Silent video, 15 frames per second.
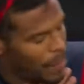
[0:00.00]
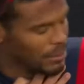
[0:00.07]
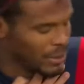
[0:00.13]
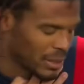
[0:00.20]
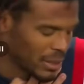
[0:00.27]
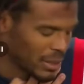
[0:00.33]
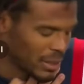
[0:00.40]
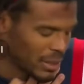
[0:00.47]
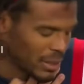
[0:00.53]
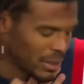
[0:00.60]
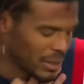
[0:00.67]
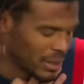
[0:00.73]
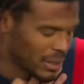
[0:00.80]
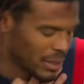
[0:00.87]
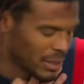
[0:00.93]

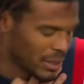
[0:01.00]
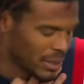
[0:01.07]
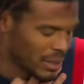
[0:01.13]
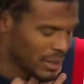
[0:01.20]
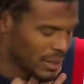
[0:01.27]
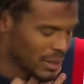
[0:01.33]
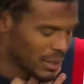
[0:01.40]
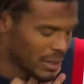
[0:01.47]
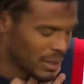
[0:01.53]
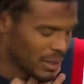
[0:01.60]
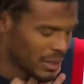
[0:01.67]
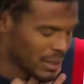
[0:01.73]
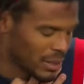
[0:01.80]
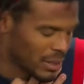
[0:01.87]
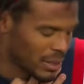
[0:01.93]

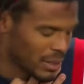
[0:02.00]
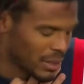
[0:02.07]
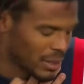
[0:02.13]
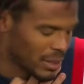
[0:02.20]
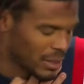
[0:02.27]
(not speaking)